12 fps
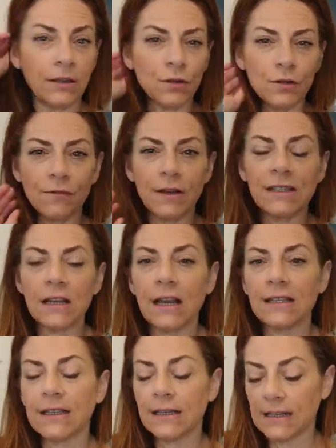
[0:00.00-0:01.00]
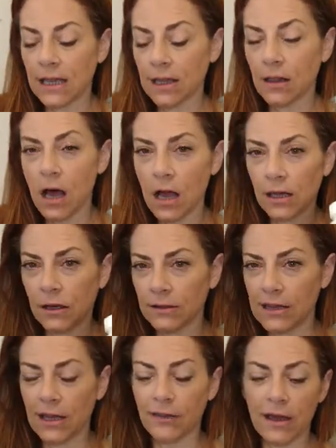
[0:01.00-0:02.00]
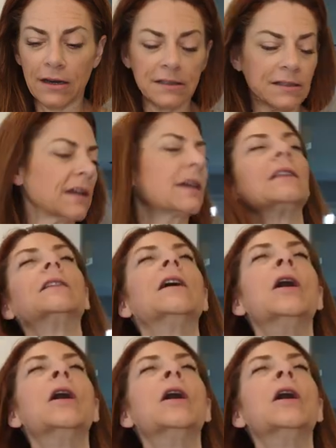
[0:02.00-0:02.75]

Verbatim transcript: And there's a reason I say 10 o'clock, and I'll tell you that in a second.